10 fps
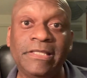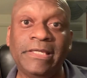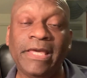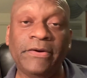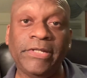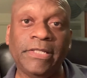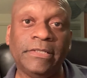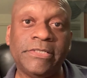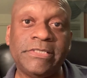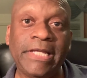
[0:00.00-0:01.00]
the county,
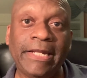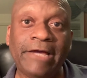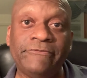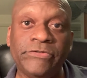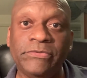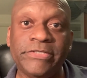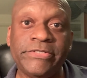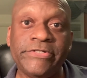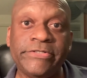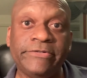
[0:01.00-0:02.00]
and the state have no
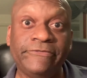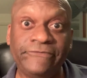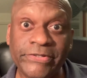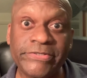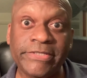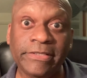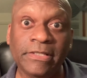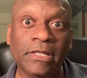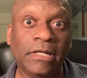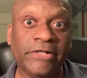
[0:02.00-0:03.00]
intention of fixing
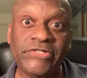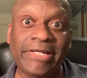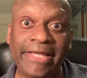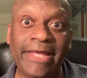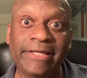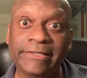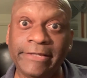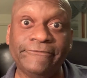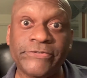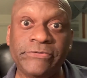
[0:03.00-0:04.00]
a gigantic
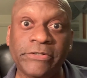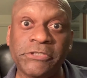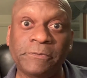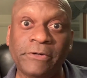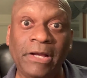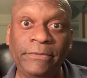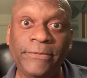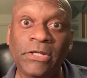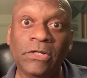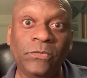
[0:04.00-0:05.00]
infrastructure problem,
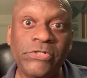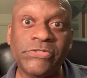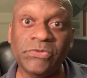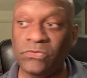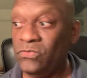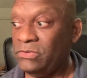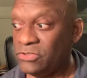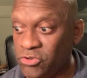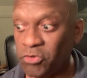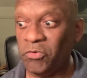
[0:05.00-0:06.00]
which is
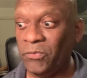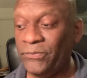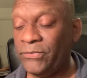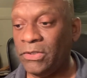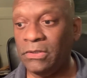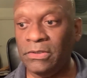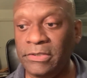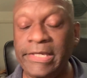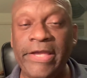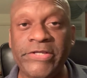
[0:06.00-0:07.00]
would doom
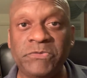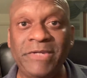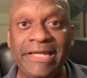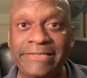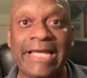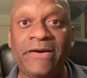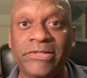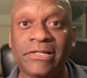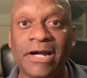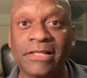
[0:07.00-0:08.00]
the A's being down at
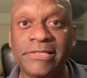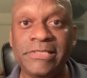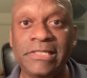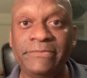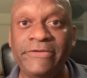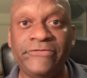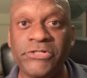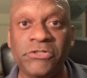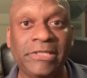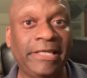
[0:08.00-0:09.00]
the Coliseum
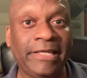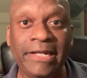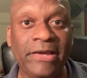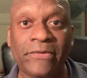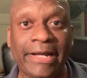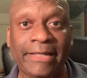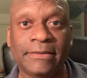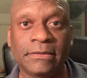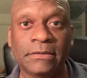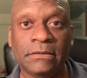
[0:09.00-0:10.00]
eventually anyway?
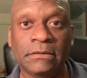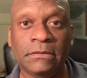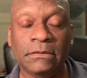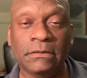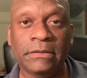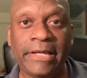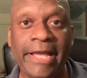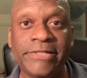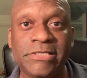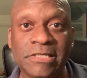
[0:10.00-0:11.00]

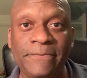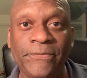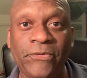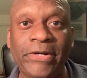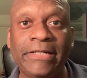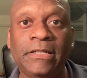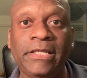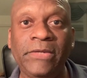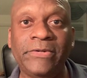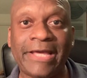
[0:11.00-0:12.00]
At some point,
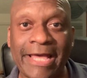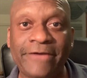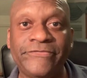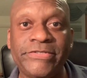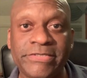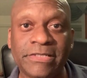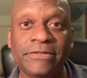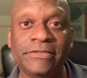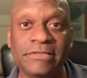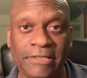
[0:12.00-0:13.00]
he would have to sell
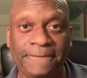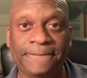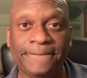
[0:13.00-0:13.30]
the team.